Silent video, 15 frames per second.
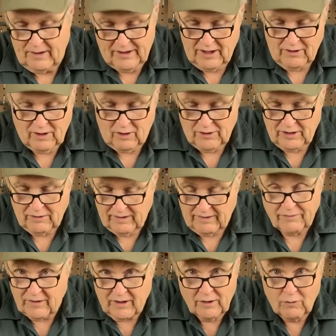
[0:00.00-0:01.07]
you know, you,
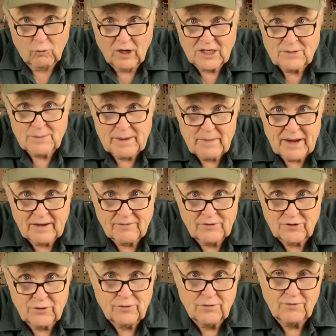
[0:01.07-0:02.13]
if you watch me make
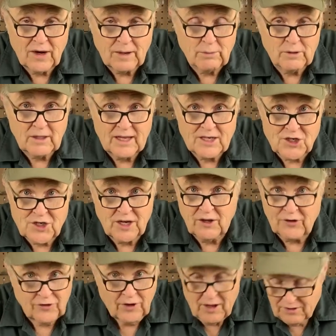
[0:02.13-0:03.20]
do fiberglass
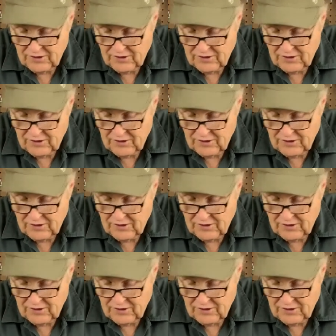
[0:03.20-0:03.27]
shells,